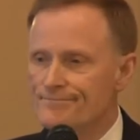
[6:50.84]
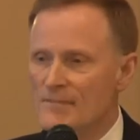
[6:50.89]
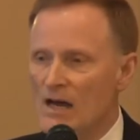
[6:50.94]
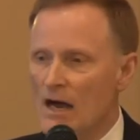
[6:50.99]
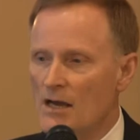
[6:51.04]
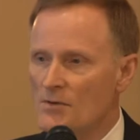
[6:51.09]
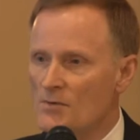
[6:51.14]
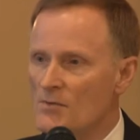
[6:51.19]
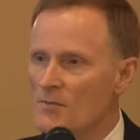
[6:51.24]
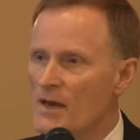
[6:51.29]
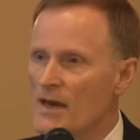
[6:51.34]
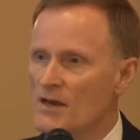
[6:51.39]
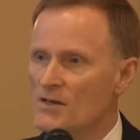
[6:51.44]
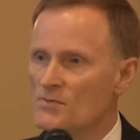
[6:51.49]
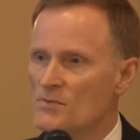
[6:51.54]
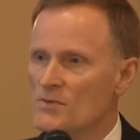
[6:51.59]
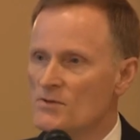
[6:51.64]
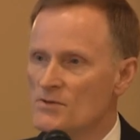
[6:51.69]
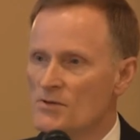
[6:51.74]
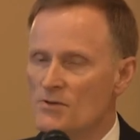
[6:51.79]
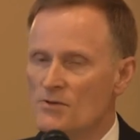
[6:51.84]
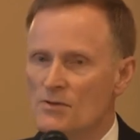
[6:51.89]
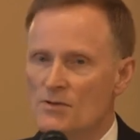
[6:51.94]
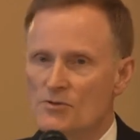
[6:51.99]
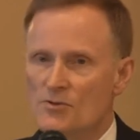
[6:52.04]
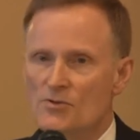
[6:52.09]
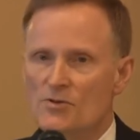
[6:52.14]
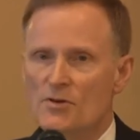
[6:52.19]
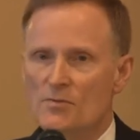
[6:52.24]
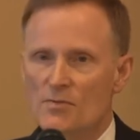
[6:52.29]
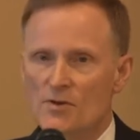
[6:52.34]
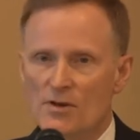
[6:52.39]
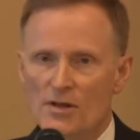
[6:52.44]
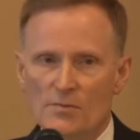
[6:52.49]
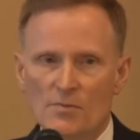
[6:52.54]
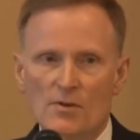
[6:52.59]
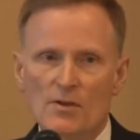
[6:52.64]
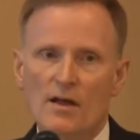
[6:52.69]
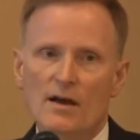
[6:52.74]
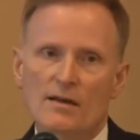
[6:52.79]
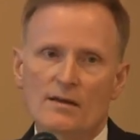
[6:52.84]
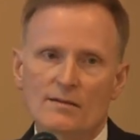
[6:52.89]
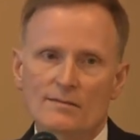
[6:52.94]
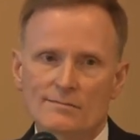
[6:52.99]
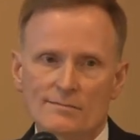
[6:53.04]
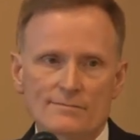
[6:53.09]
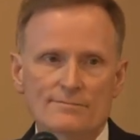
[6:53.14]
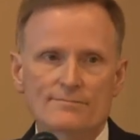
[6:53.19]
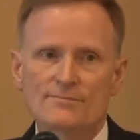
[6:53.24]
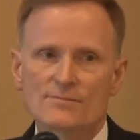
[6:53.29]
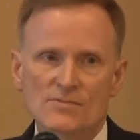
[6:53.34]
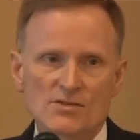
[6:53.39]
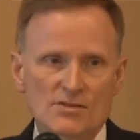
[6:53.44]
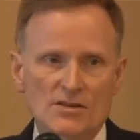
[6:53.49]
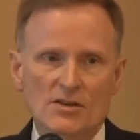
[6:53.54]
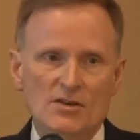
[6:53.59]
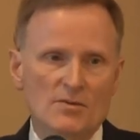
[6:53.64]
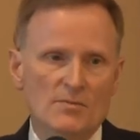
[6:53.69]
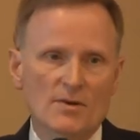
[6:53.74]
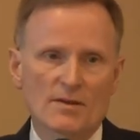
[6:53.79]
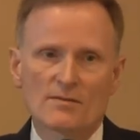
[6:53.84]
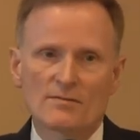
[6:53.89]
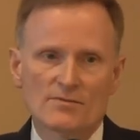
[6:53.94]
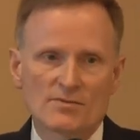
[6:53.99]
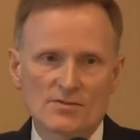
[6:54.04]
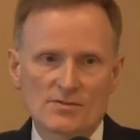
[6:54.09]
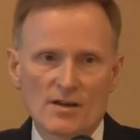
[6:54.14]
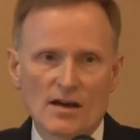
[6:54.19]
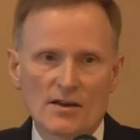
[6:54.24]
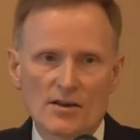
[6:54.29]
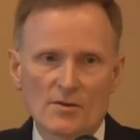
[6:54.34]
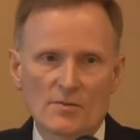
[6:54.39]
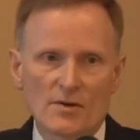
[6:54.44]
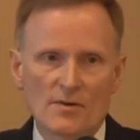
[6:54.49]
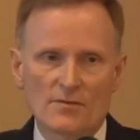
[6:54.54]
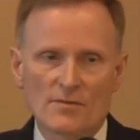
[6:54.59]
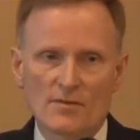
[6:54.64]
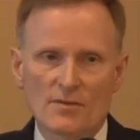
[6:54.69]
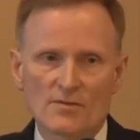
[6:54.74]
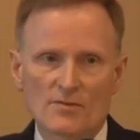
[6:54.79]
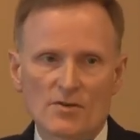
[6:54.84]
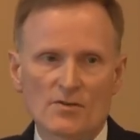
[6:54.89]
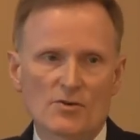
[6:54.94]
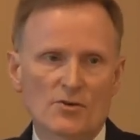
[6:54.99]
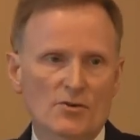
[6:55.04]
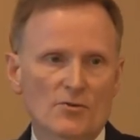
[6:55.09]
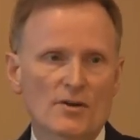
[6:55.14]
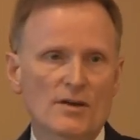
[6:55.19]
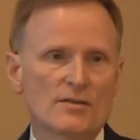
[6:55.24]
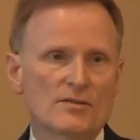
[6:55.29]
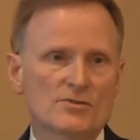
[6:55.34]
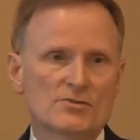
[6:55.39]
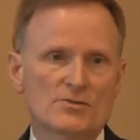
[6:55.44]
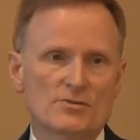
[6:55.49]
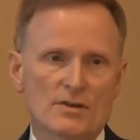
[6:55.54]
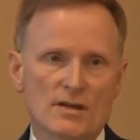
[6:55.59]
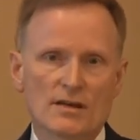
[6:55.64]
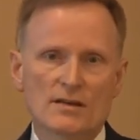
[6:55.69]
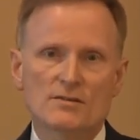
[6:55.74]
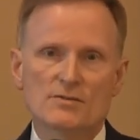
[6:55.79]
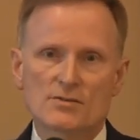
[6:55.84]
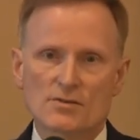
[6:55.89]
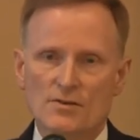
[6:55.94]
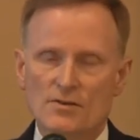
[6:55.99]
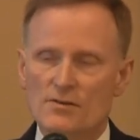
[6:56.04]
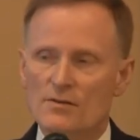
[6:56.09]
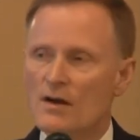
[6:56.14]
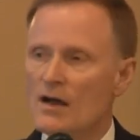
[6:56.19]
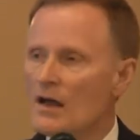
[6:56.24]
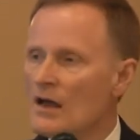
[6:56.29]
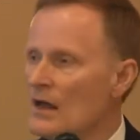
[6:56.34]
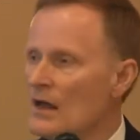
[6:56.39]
document management tool, and you can manipulate it and see them and study them to the degree that you need to.